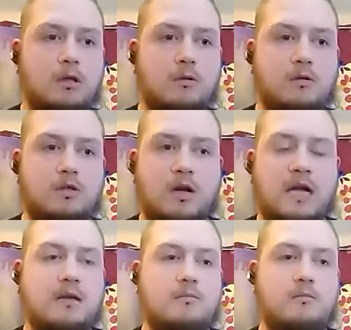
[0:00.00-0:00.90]
there was no
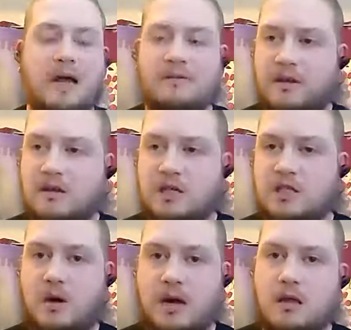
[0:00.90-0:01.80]
like bad
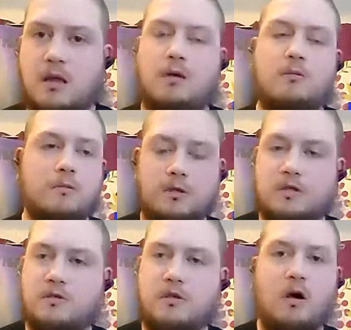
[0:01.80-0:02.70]
feelings or anything. We
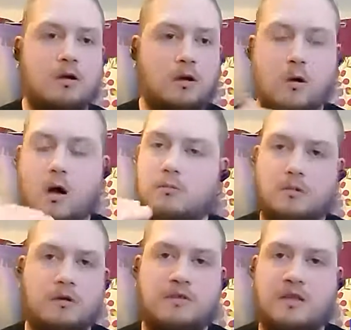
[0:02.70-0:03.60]
just thought, you know what,
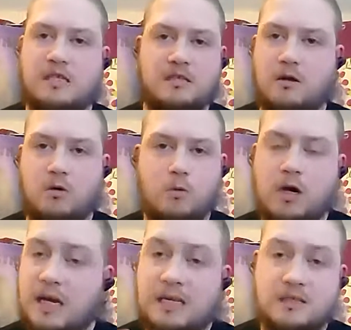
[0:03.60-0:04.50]
if this isn't going to
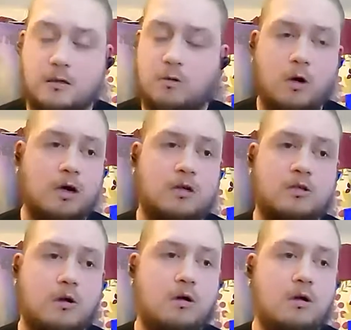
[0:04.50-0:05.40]
work, it isn't going to work.
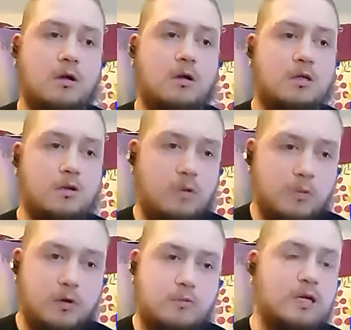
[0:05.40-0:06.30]
So, so we
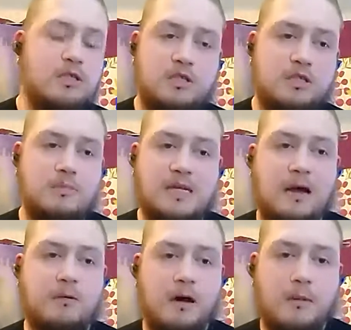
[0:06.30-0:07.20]
put the relationship
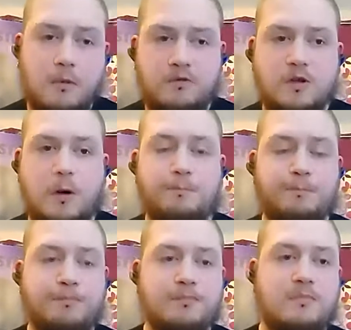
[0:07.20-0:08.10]
down and I moved on.
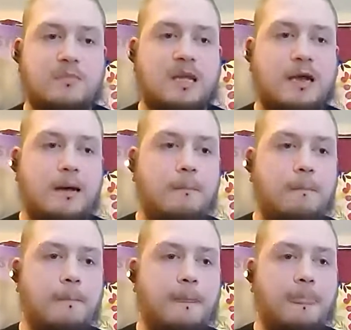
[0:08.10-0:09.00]

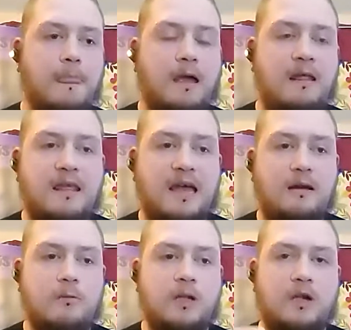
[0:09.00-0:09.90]
Um, and
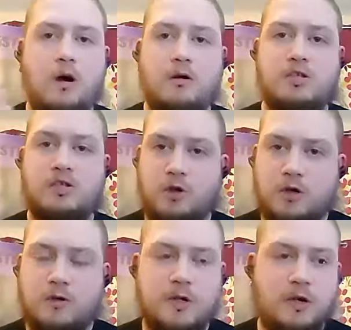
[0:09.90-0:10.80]
then we got
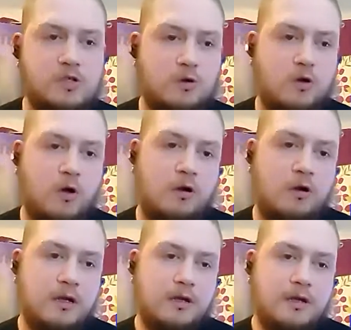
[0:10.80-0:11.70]
stuck. We got stuck
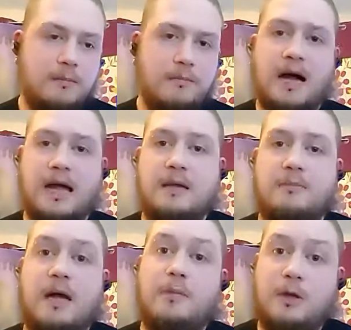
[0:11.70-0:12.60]
on my
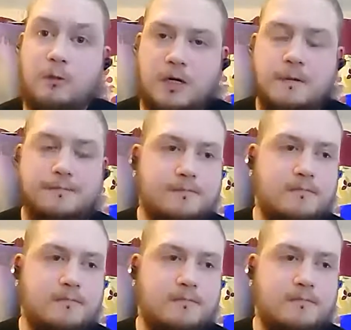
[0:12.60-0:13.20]
my abuser